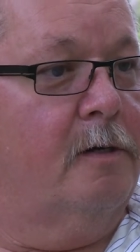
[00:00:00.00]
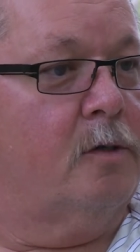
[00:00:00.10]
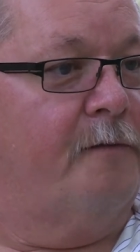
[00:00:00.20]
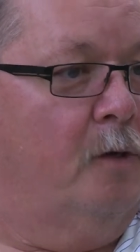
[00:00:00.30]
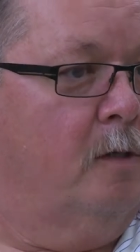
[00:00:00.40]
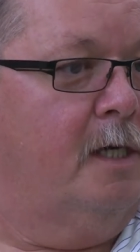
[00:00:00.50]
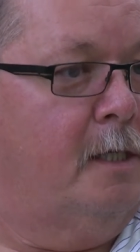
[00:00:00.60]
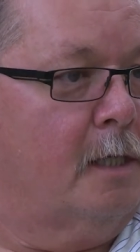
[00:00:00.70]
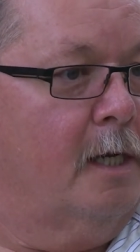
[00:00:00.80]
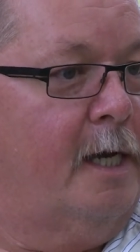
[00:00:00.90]
So if you
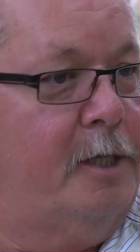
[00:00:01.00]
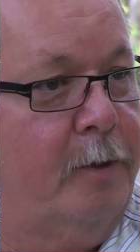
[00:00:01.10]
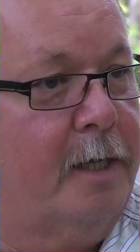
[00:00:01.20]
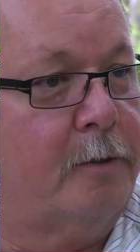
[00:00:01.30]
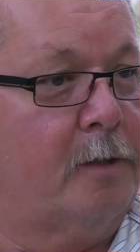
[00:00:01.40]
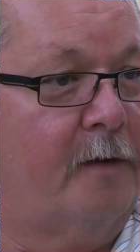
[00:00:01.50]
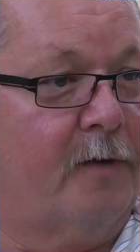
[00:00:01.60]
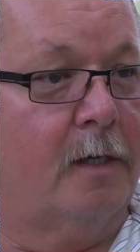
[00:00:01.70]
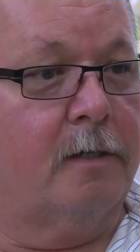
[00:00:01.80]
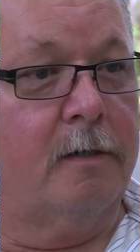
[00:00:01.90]
lease the land, you get the
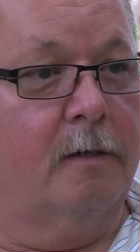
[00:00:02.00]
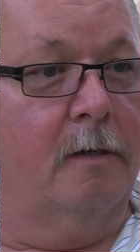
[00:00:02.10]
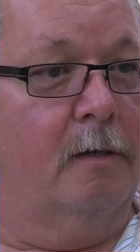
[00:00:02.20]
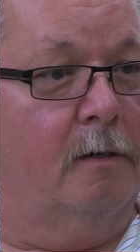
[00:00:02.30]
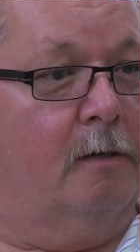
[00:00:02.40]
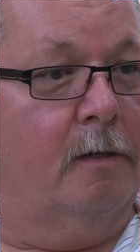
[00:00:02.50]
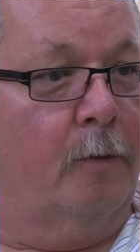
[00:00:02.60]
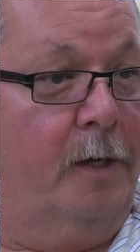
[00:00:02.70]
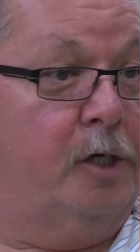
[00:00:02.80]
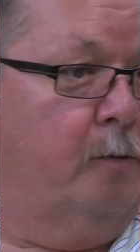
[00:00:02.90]
certificates that
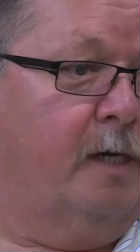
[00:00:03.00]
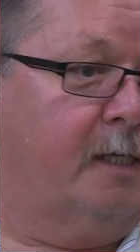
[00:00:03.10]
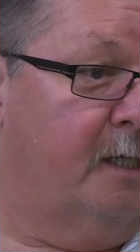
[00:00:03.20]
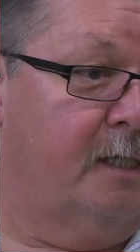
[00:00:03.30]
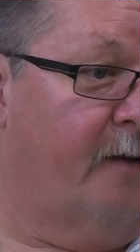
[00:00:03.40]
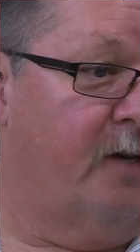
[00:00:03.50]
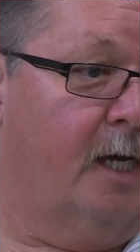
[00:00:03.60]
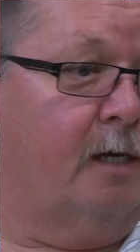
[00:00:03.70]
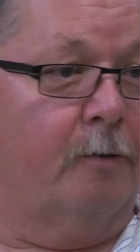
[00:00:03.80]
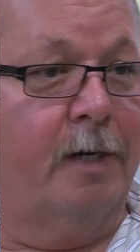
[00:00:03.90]
were issued in
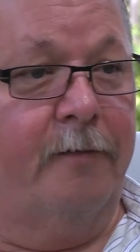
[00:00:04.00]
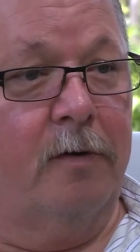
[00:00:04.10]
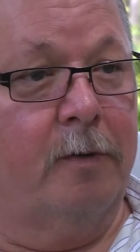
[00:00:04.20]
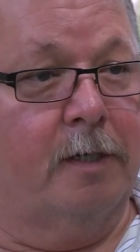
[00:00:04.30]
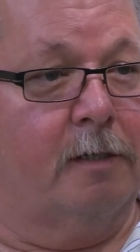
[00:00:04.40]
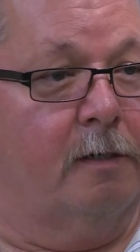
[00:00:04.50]
1978 or whatever it was.